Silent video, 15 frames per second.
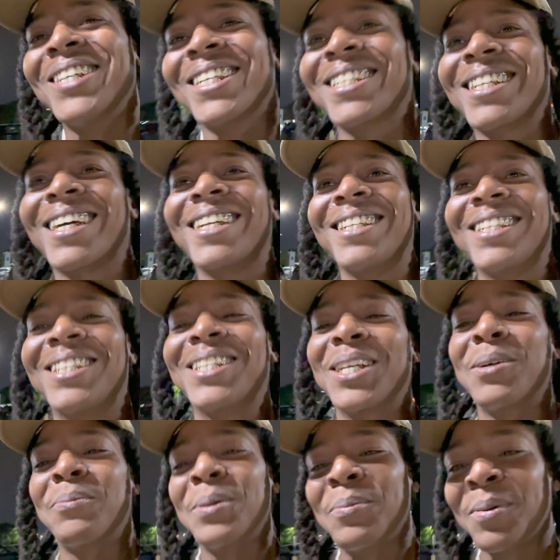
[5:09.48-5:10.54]
excited to
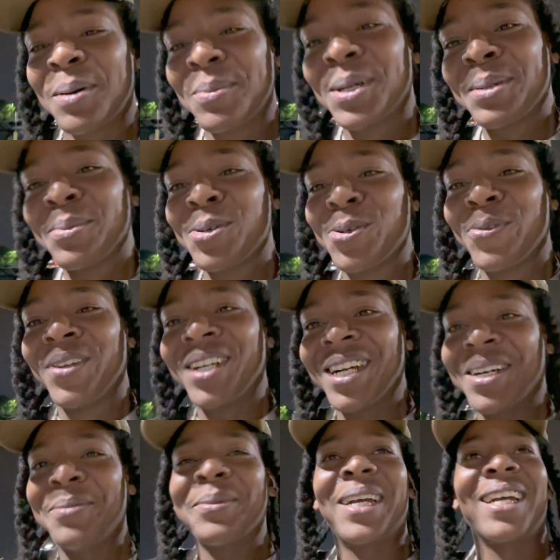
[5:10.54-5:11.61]
tell people I'm in the movie
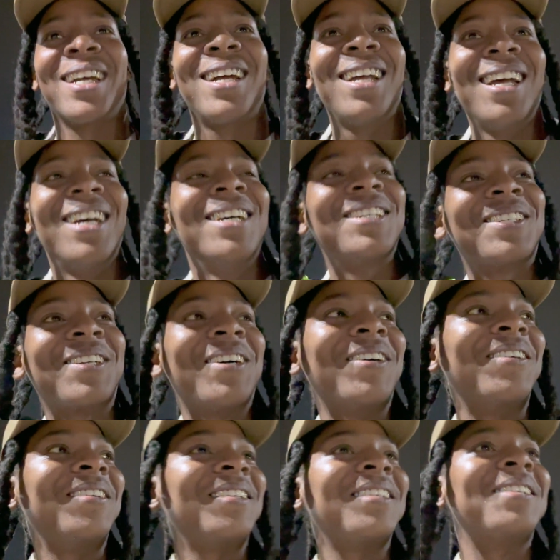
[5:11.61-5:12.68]
now, man. So,
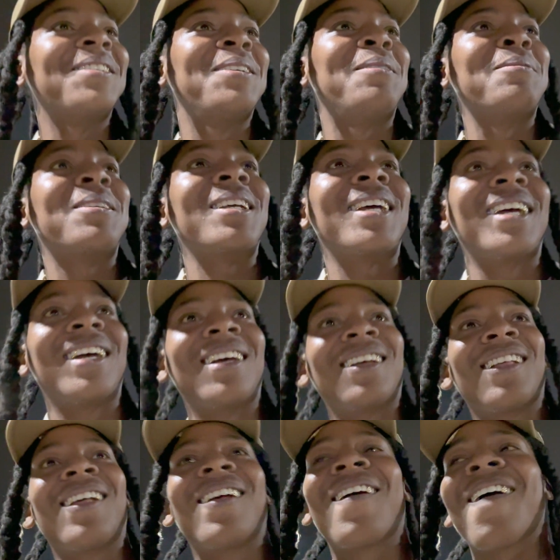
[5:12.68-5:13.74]
you know what I'm saying?
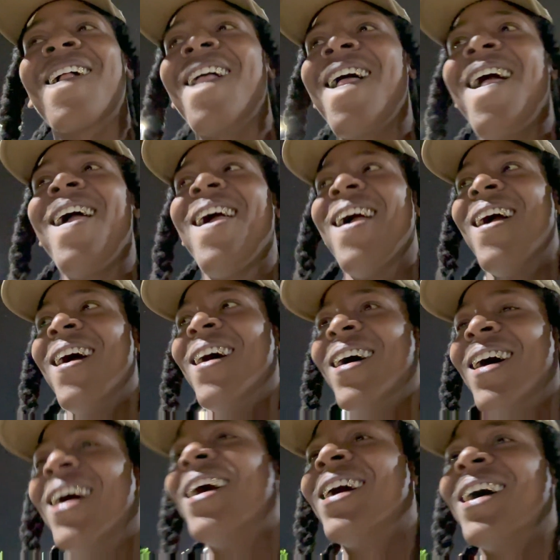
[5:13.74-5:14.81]

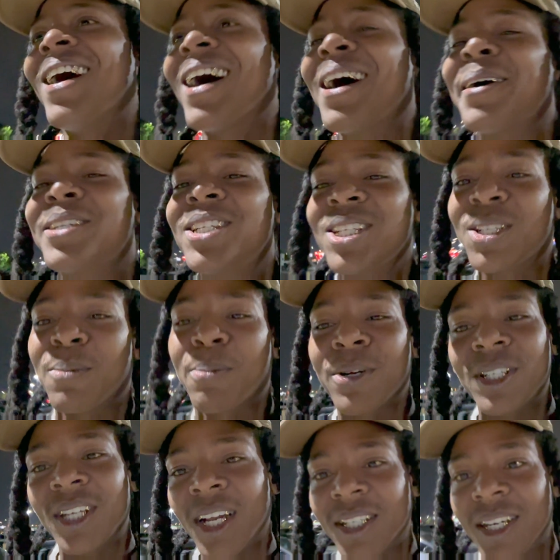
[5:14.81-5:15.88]
I just
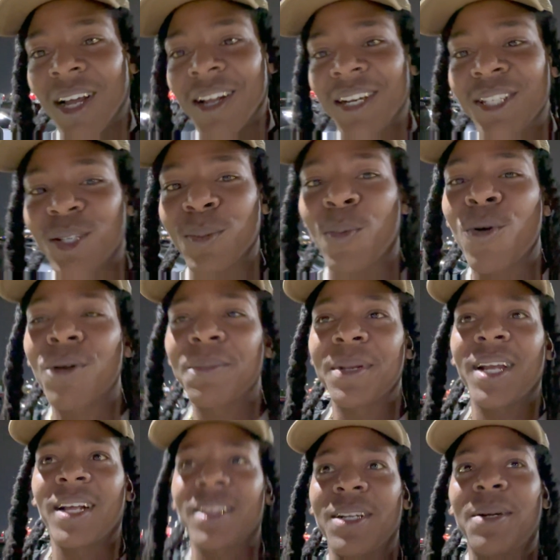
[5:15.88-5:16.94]
appreciate y'all that support me
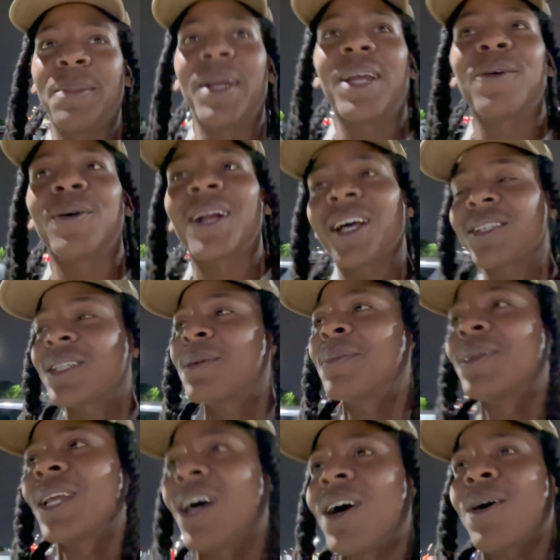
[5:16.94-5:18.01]
out there, man. Without some
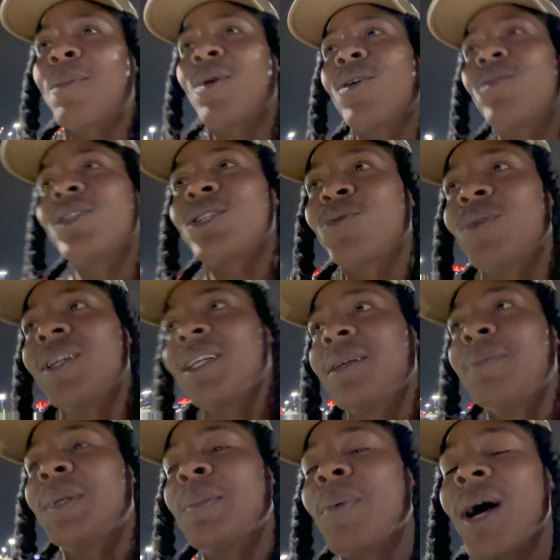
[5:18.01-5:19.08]
of y'all, bro, this wouldn't
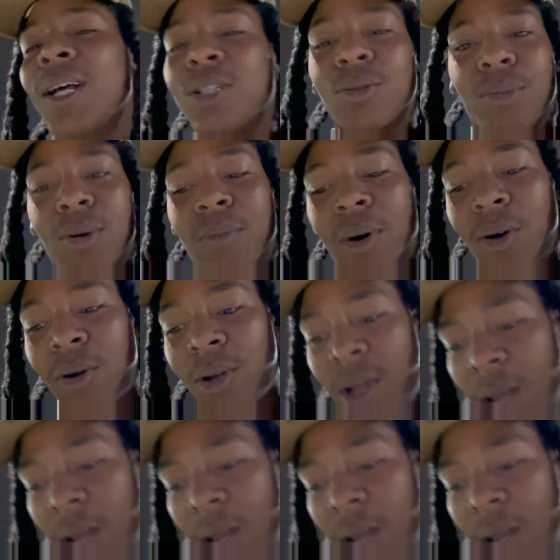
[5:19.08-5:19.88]
even be possible, bro.